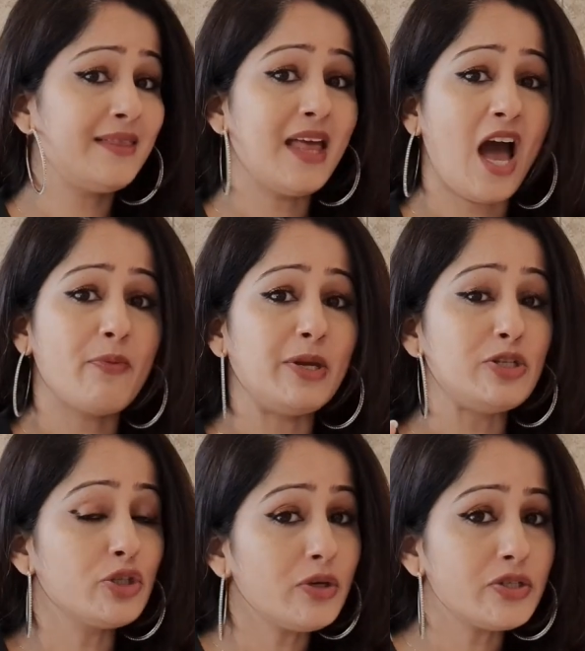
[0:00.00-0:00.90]
They have
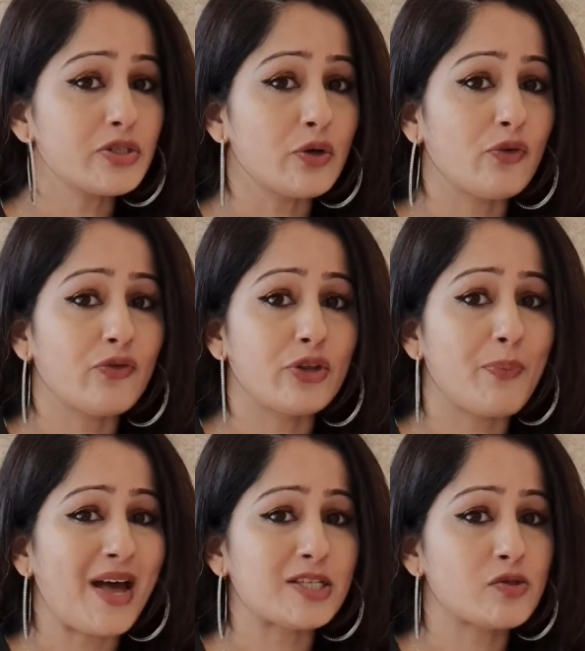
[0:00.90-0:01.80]
been doing so for the
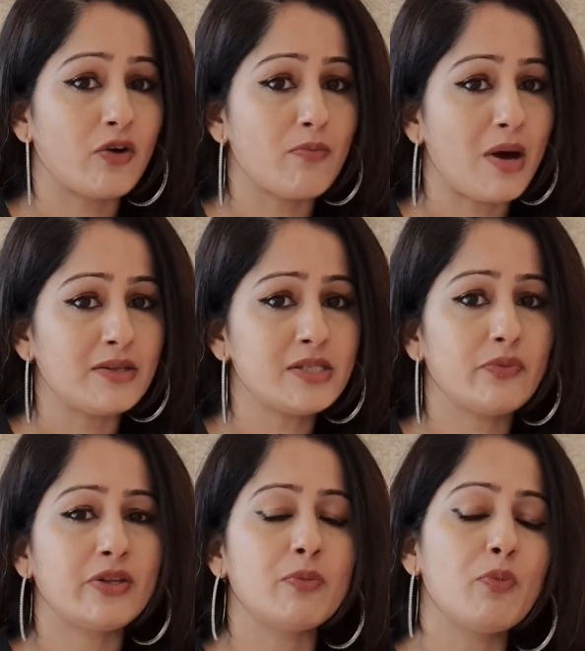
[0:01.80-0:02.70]
past 12 months,
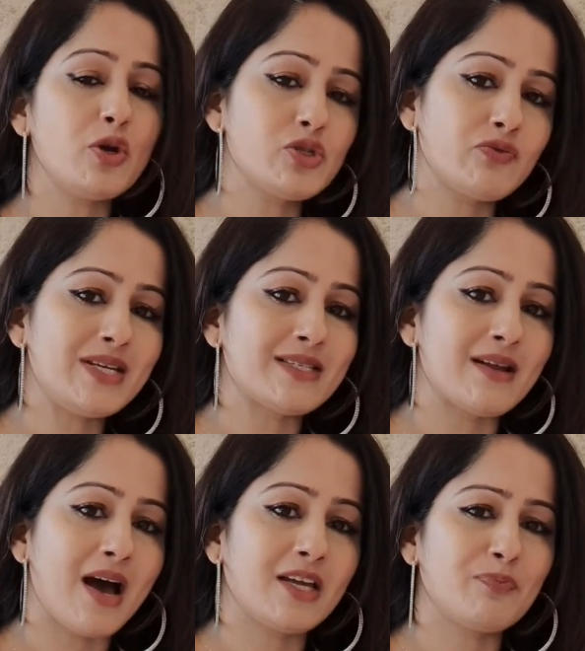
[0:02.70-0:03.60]
with the most
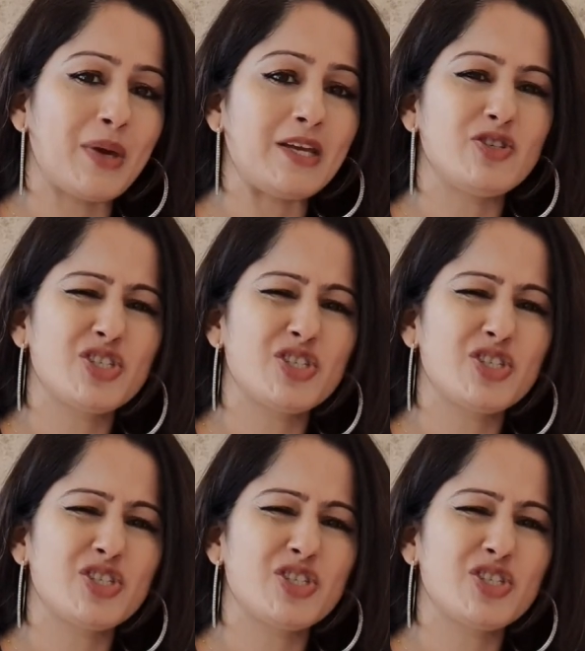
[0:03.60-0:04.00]
recent hike being